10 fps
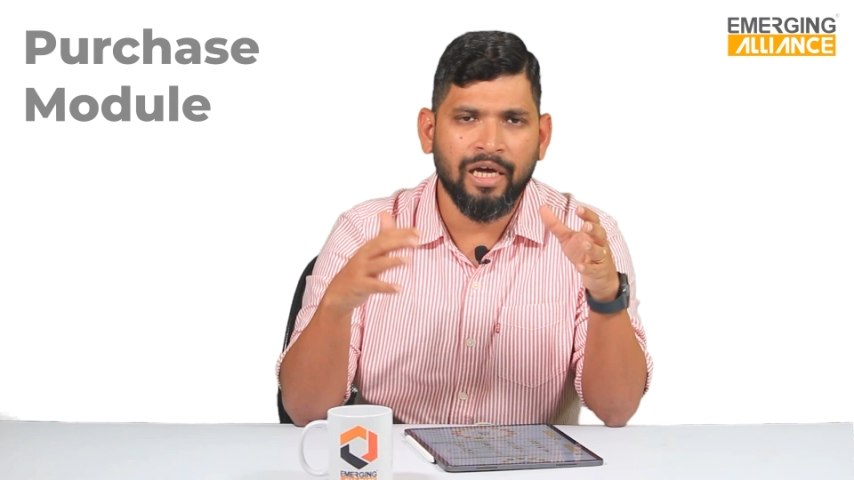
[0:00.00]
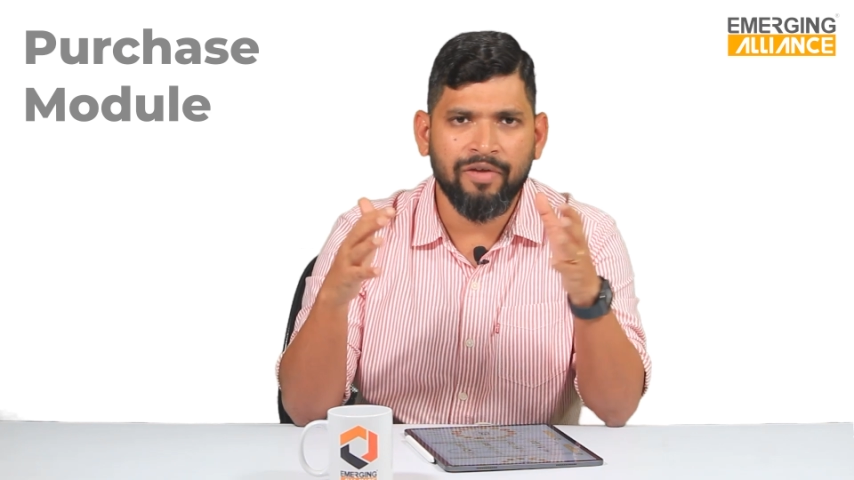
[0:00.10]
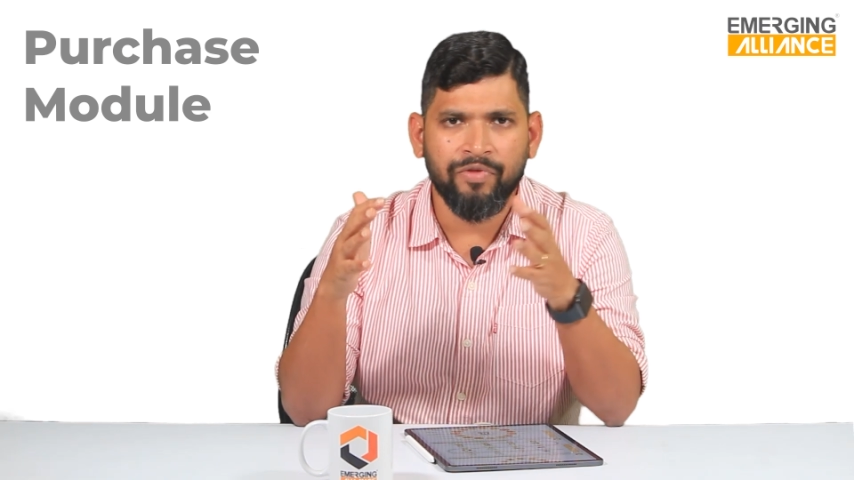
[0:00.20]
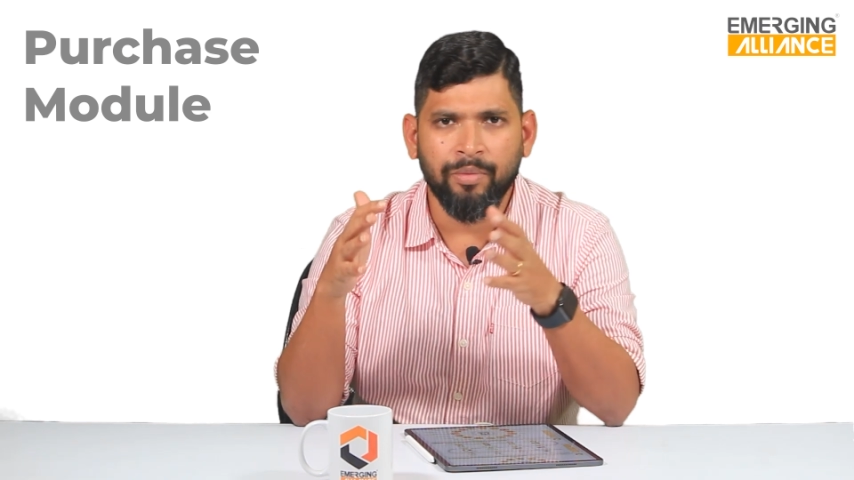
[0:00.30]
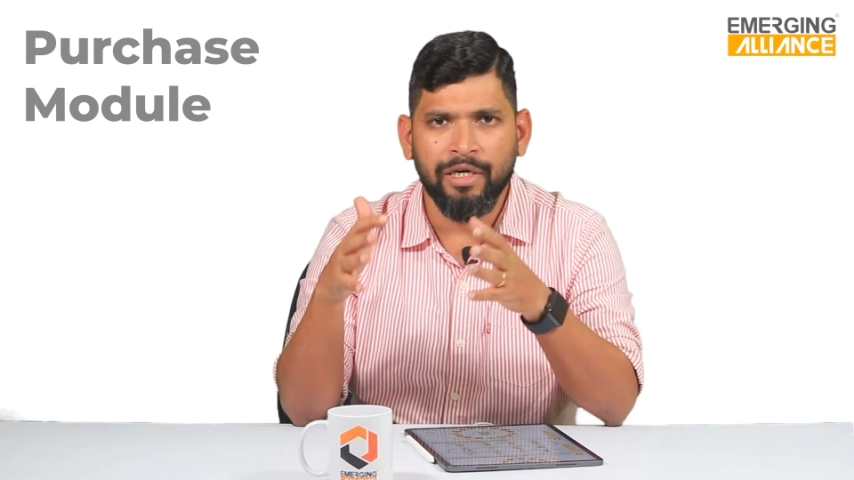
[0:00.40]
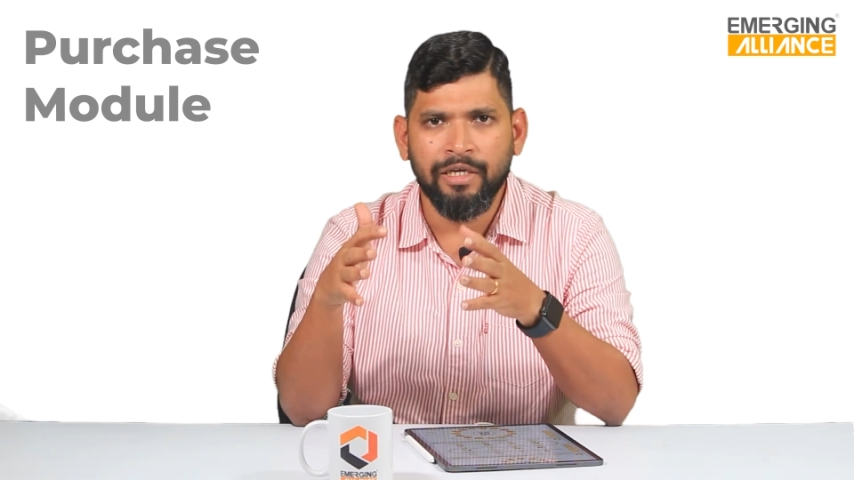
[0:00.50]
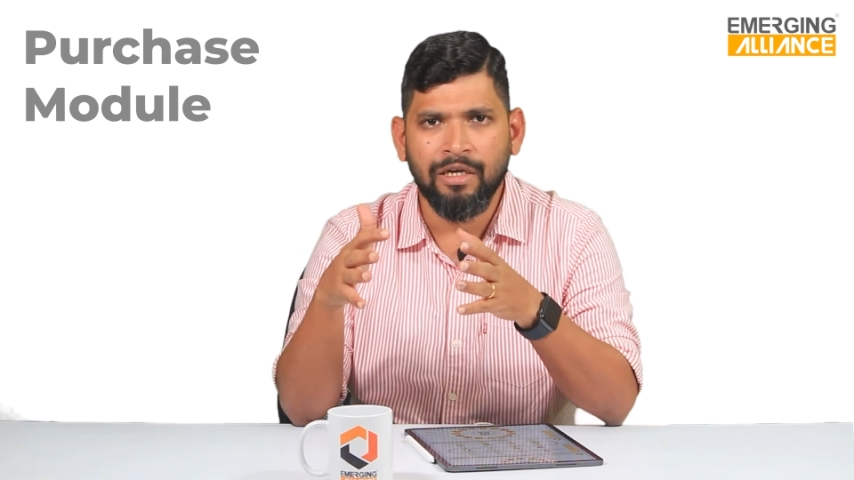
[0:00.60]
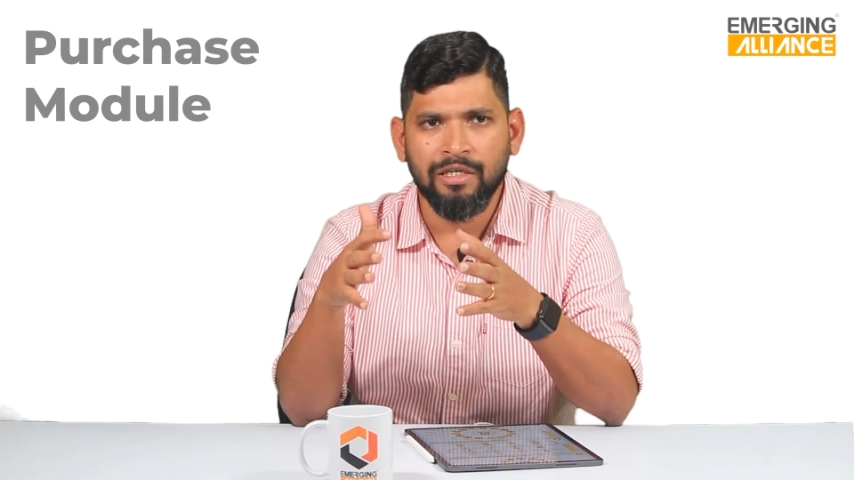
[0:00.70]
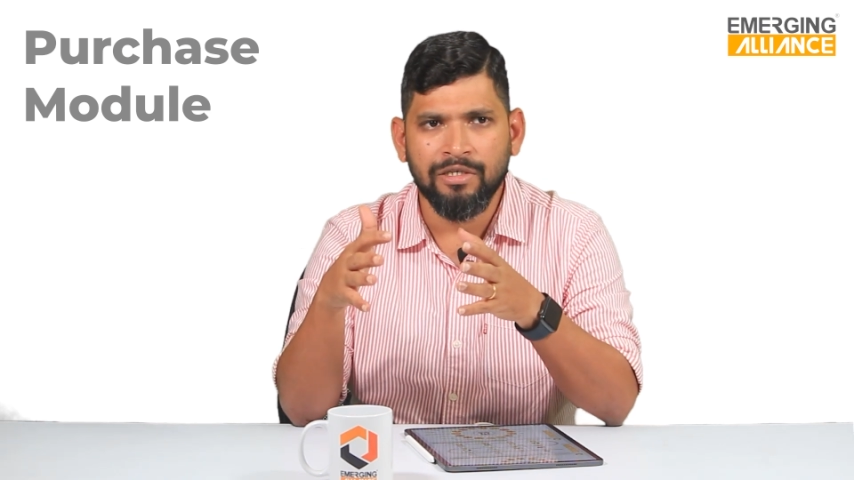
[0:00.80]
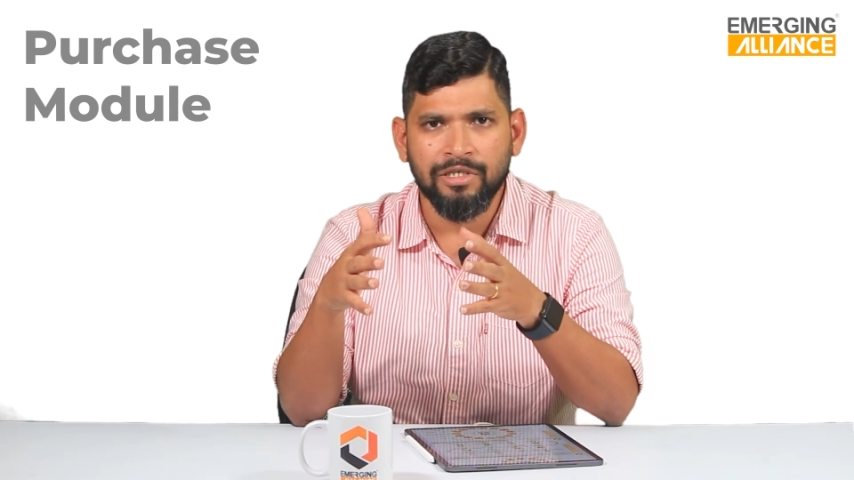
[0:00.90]
and if the
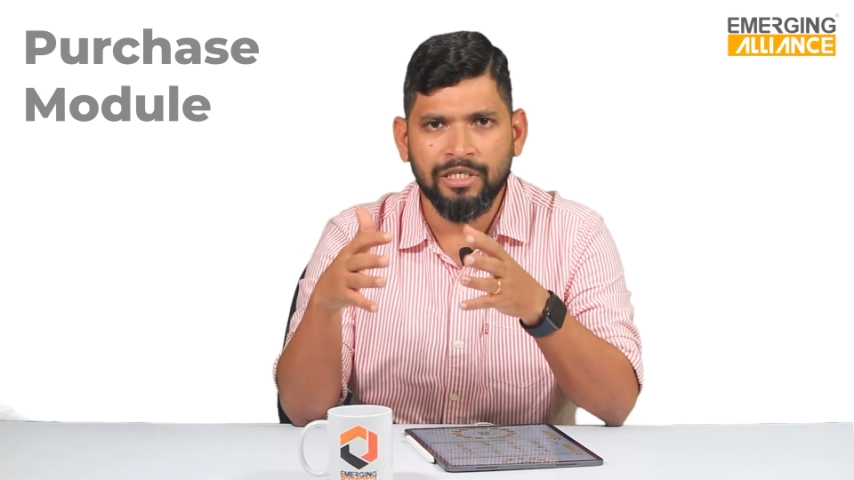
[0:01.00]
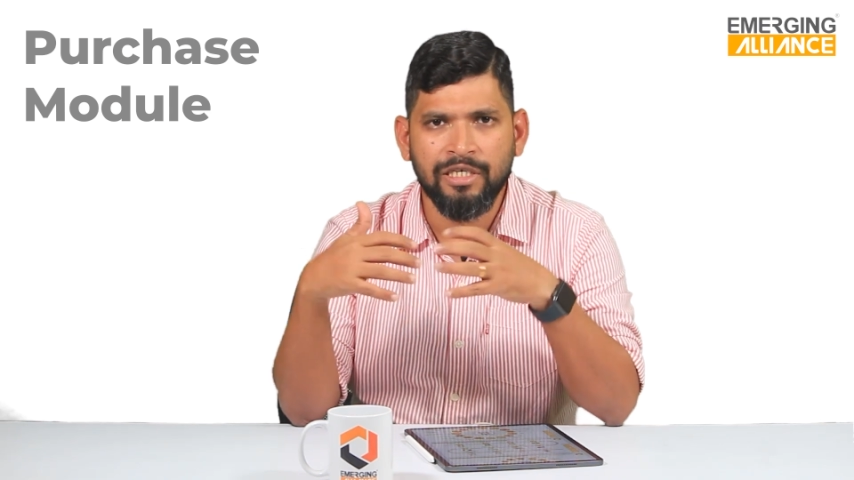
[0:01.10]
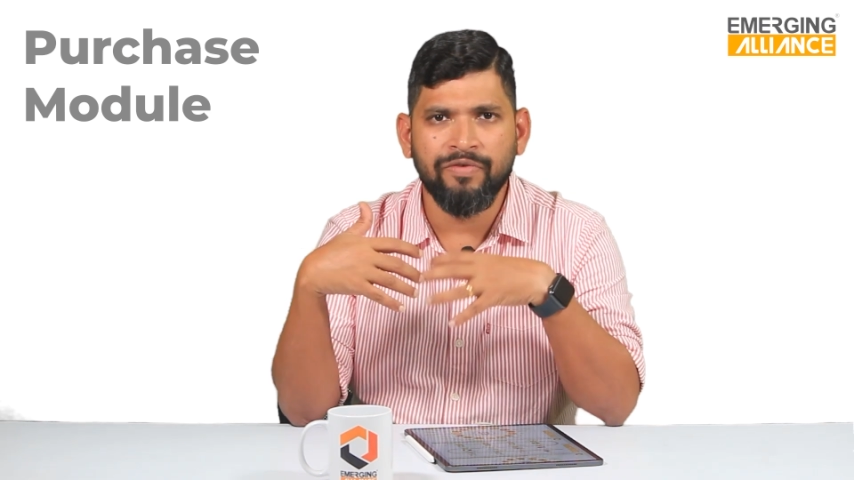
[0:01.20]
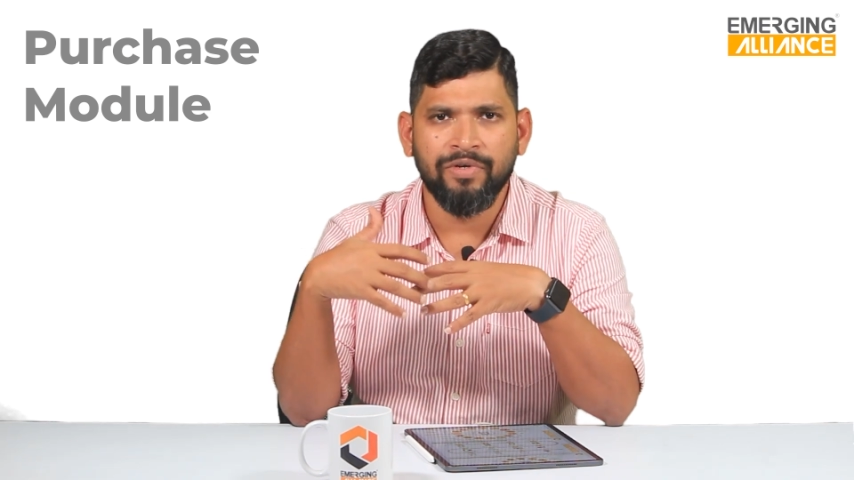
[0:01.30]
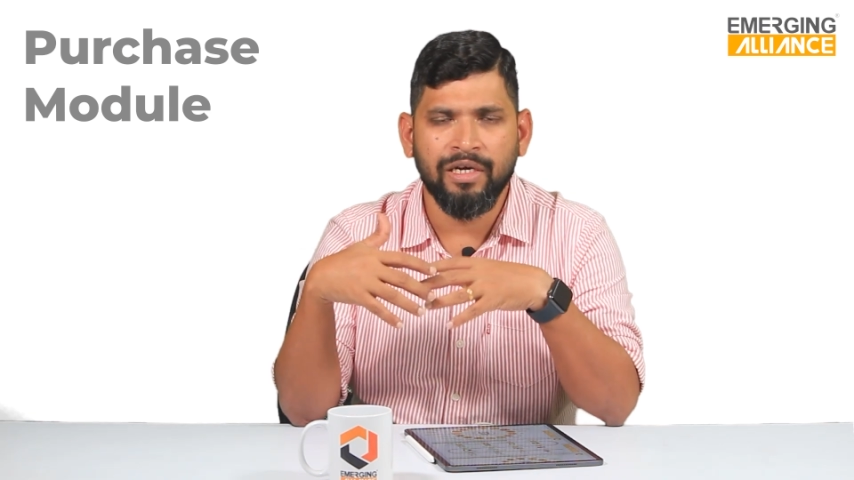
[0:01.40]
material is received,